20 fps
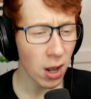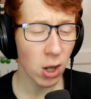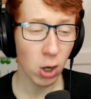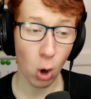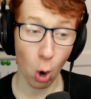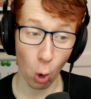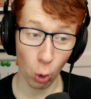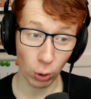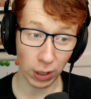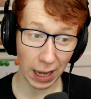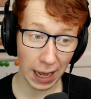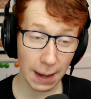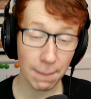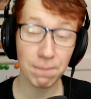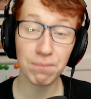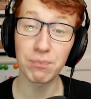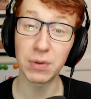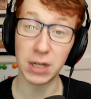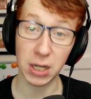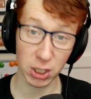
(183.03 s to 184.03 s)

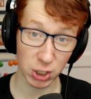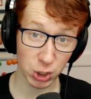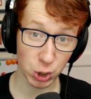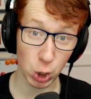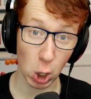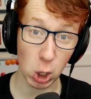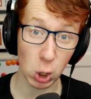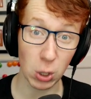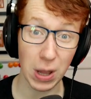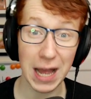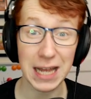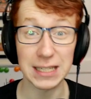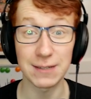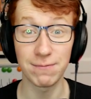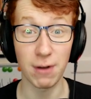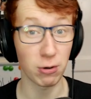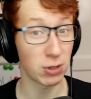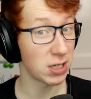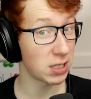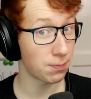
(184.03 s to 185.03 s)
Colgate, because Shuckle has
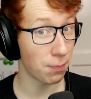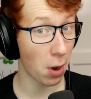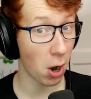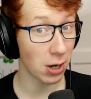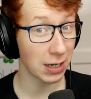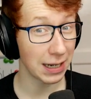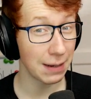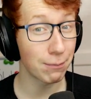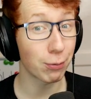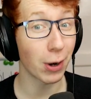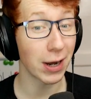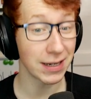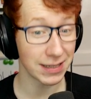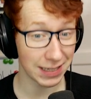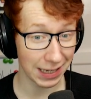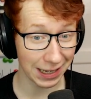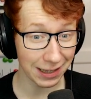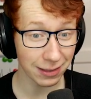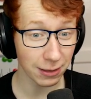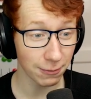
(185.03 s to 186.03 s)
very sparkly, bright
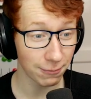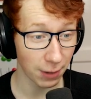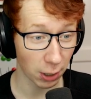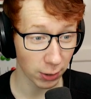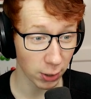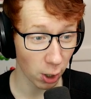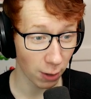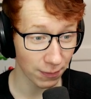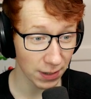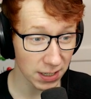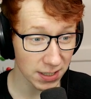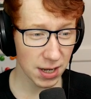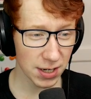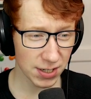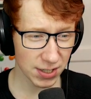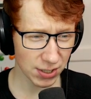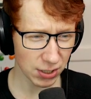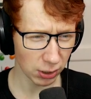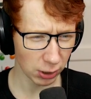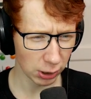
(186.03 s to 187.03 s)
teeth. Very obvious.
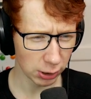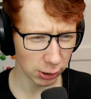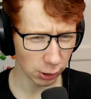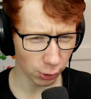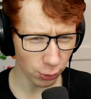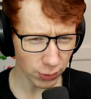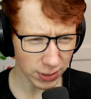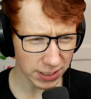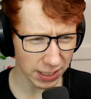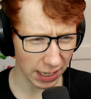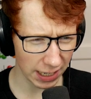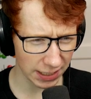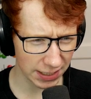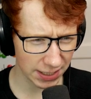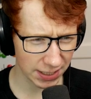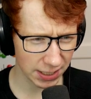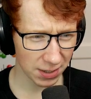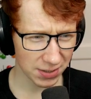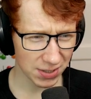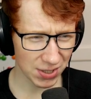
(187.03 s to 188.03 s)

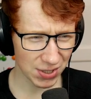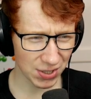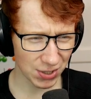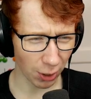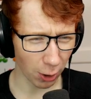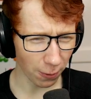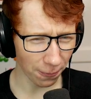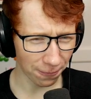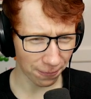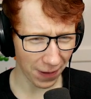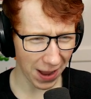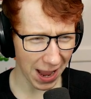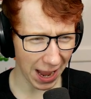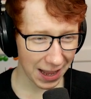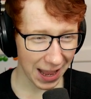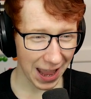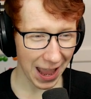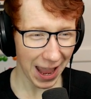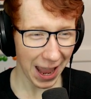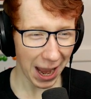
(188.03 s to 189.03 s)
Salutis,
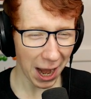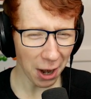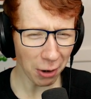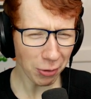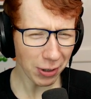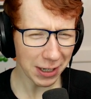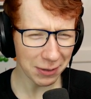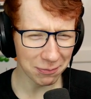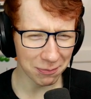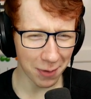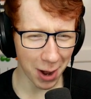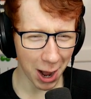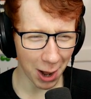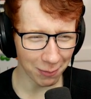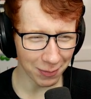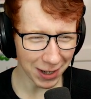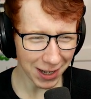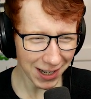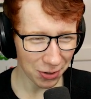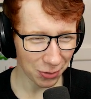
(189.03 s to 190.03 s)
Surfette, Harry
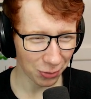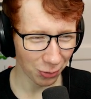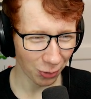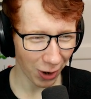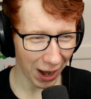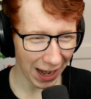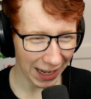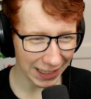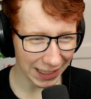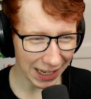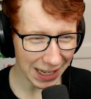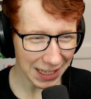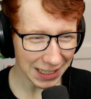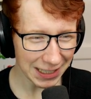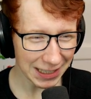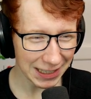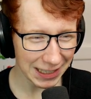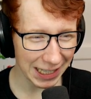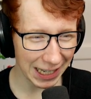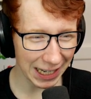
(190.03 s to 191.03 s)
Mama, Ryder,
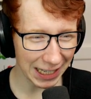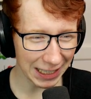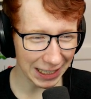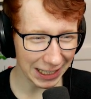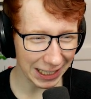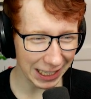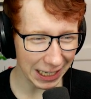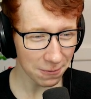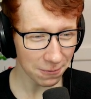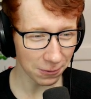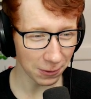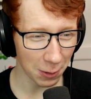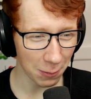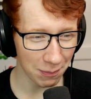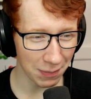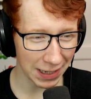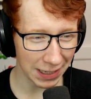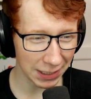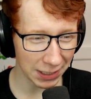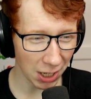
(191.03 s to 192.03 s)
Little Leaf,
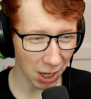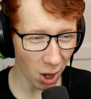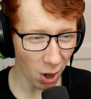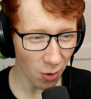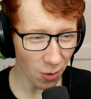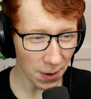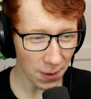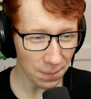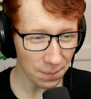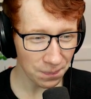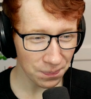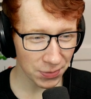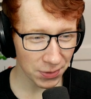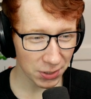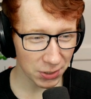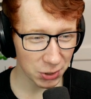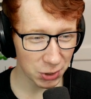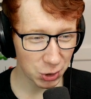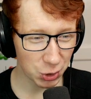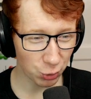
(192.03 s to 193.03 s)
Flamingo,
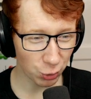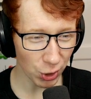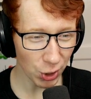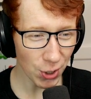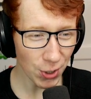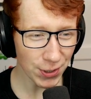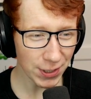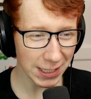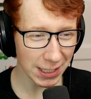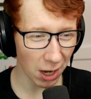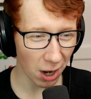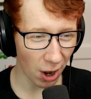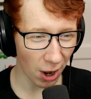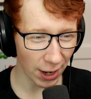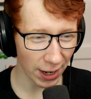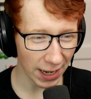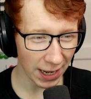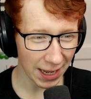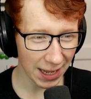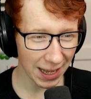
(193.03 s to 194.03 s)
Drill
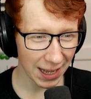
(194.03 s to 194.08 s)
Neon,